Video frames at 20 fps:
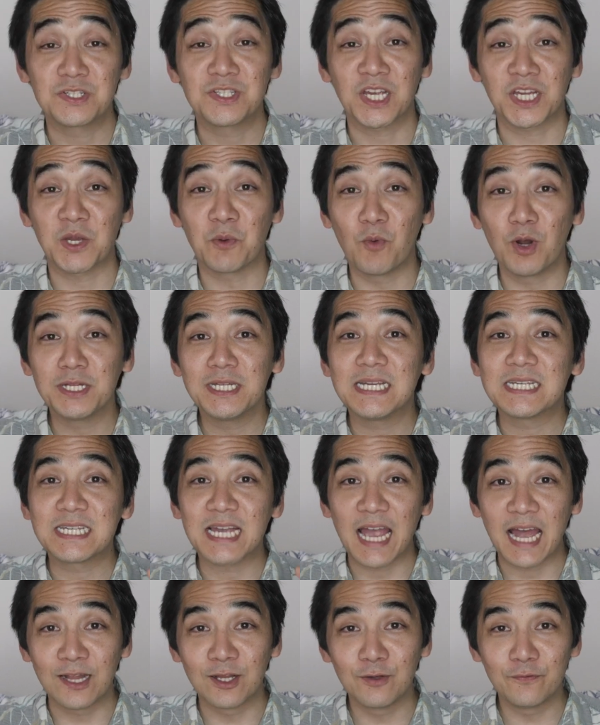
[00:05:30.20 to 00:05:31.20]
The second one
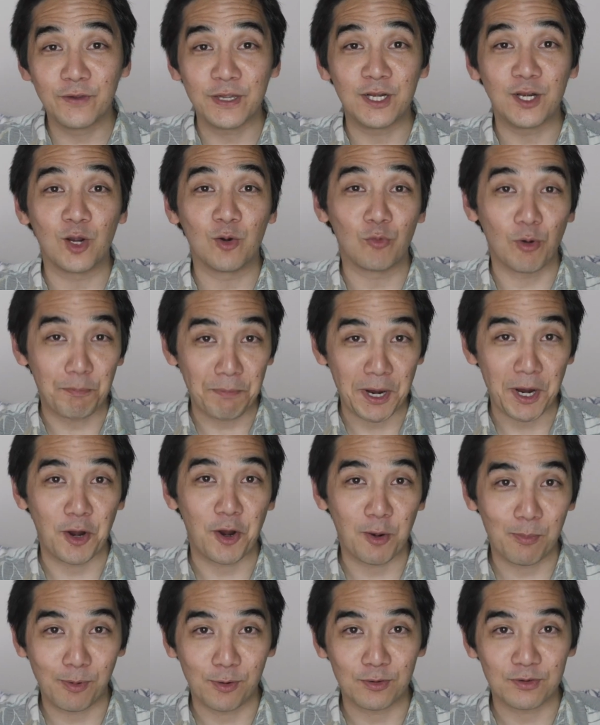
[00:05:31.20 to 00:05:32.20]
is elevator
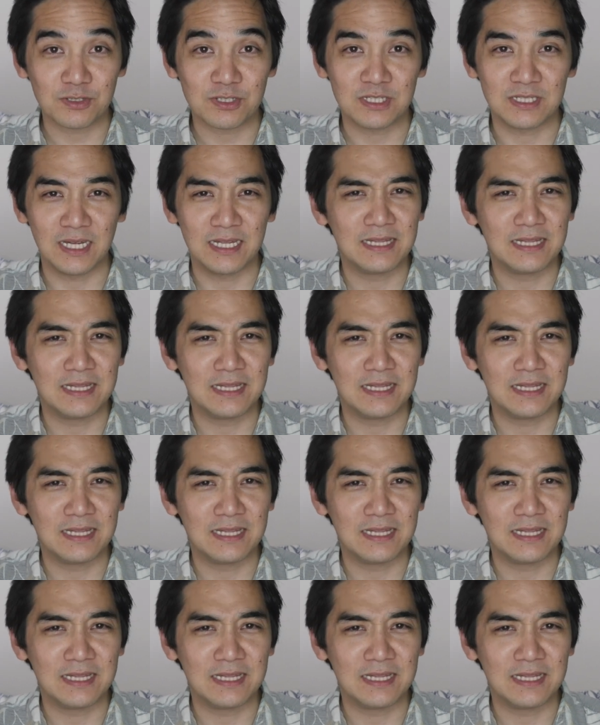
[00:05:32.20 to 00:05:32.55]
repair person.